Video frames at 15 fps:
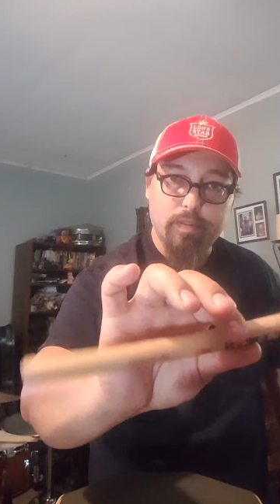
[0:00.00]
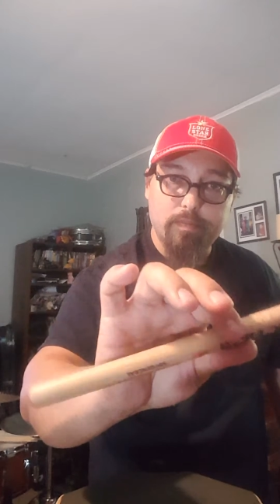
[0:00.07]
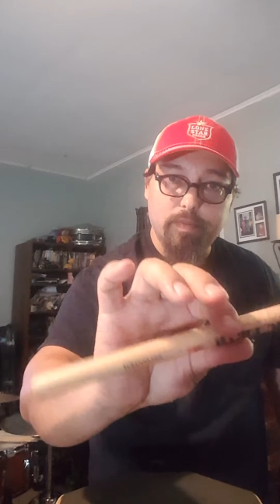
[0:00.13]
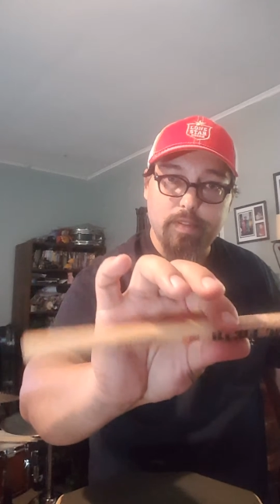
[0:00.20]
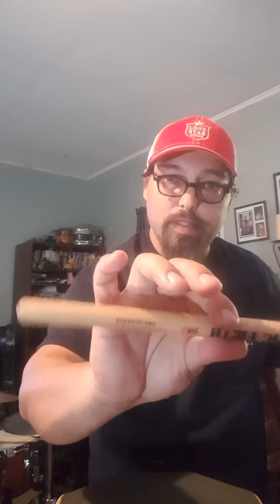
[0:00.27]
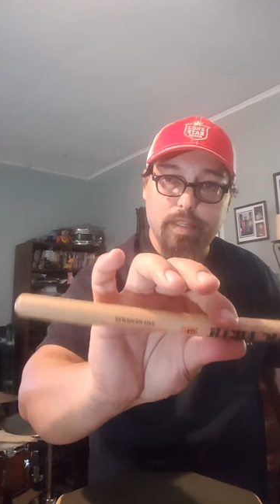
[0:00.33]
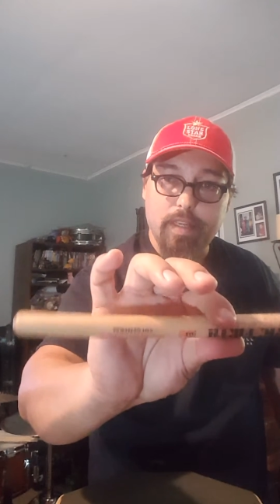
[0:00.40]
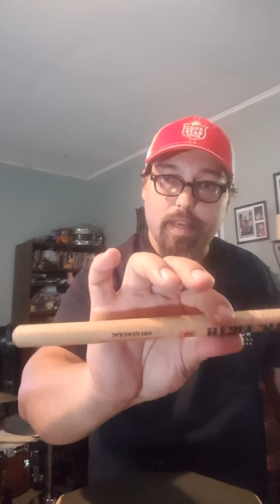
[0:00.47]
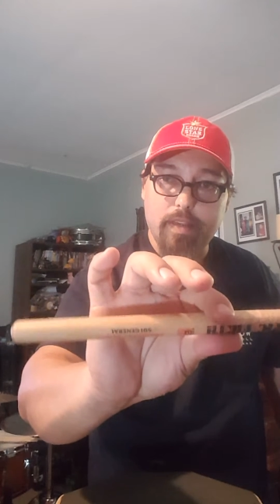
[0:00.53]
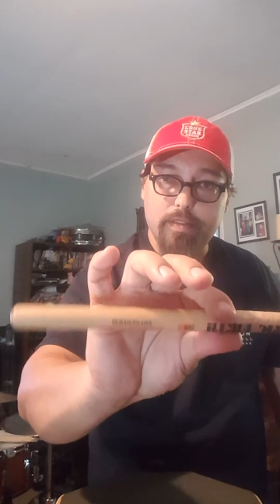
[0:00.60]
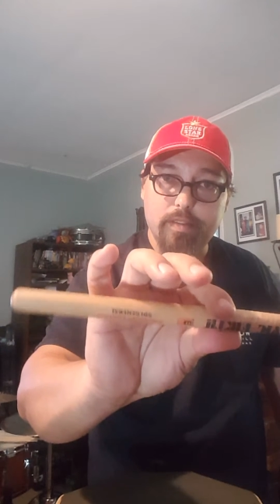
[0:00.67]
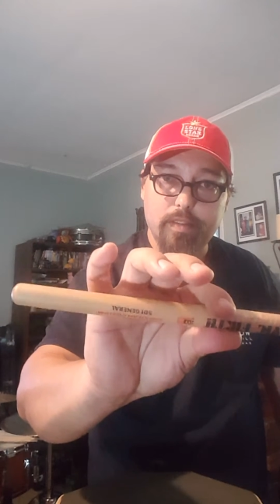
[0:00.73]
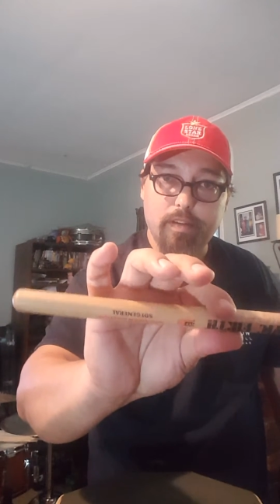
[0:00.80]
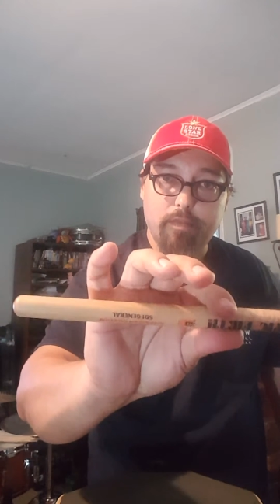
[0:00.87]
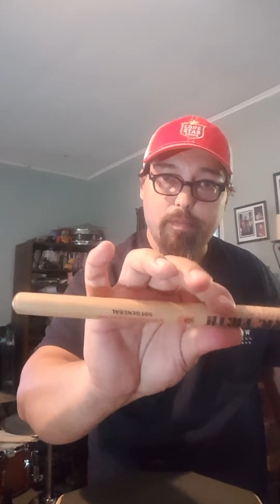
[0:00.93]
the stick has
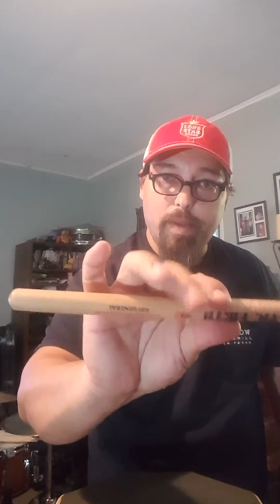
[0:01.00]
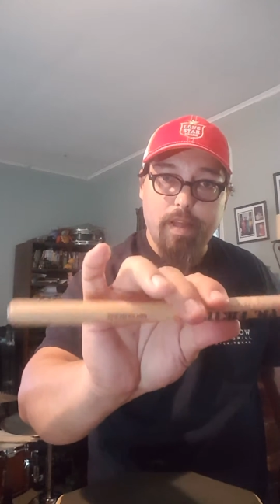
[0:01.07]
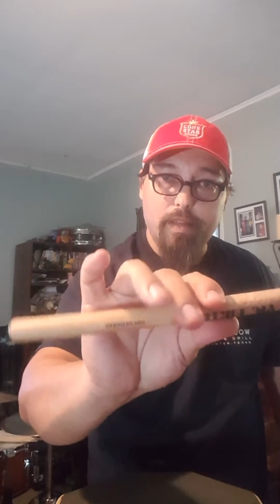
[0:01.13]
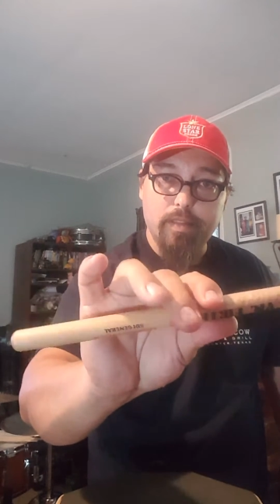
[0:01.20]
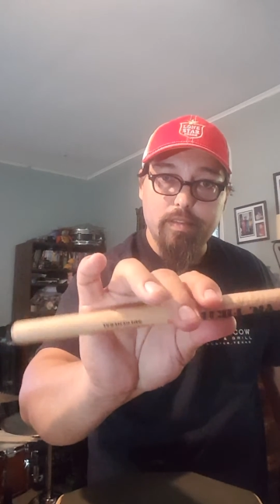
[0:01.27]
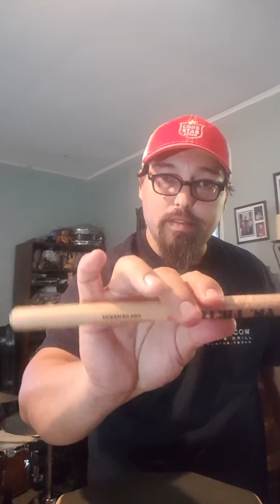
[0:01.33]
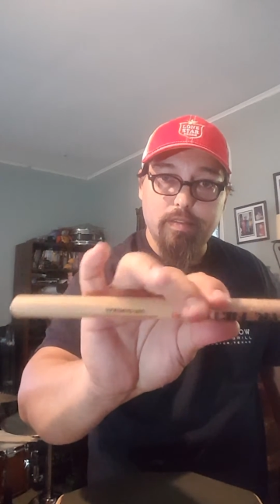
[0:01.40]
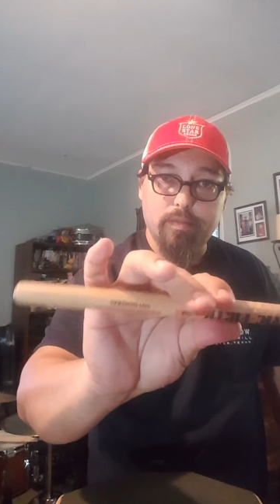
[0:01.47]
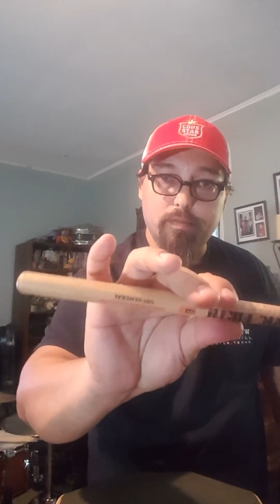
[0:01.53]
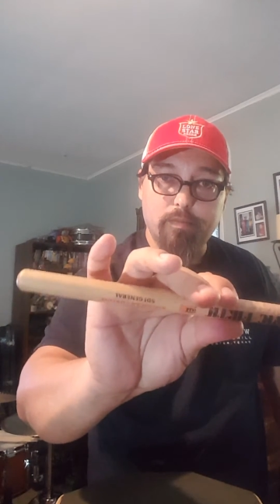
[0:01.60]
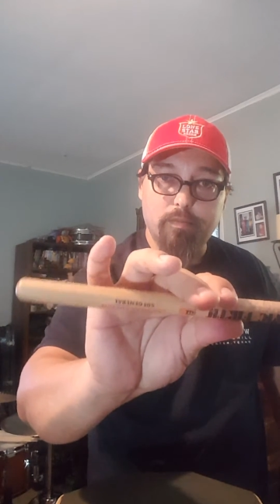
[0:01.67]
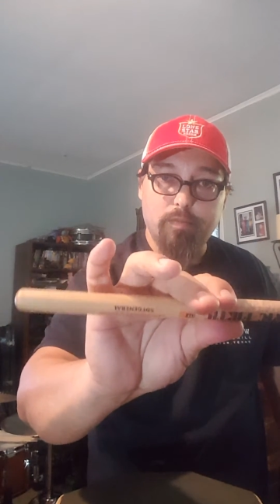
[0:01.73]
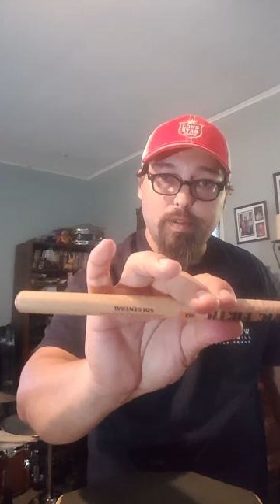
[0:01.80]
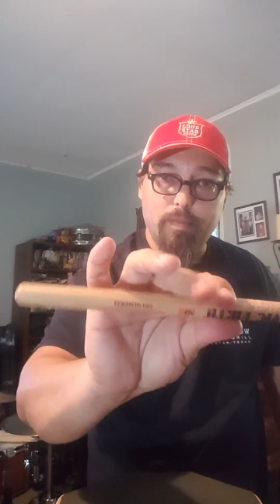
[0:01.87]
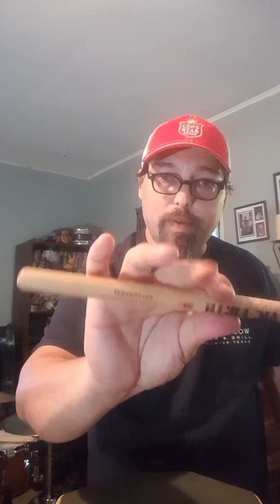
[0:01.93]
enough balance to
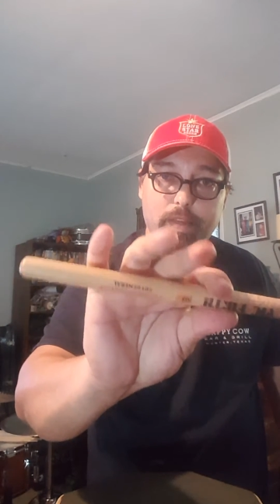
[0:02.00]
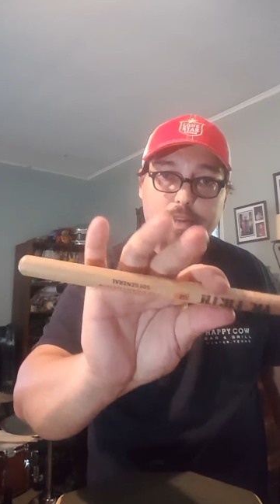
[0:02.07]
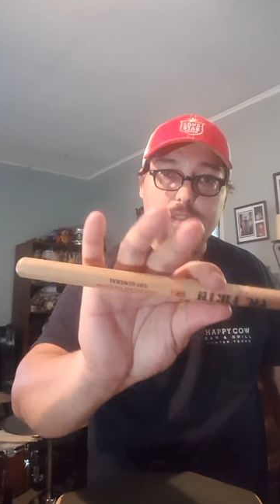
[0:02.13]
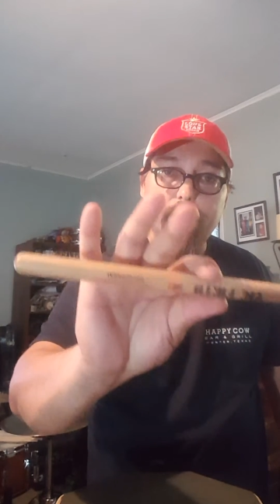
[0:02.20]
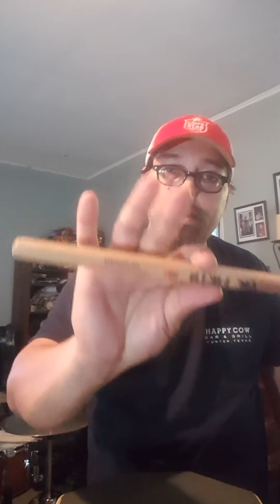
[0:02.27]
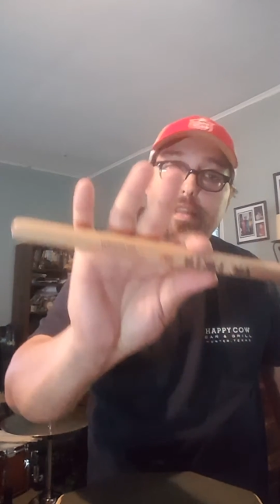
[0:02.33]
rebound,